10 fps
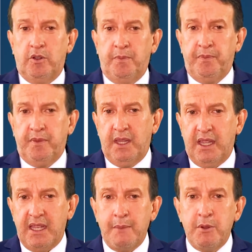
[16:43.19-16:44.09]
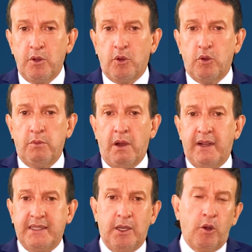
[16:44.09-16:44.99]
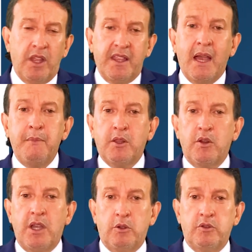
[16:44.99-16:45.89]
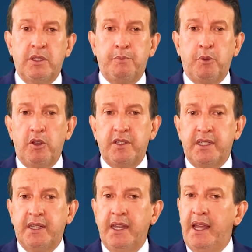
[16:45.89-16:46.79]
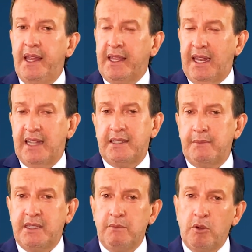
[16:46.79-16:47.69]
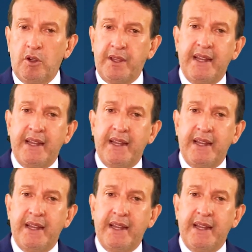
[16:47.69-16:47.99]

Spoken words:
I can say that the corneal astigmatism is directly proportional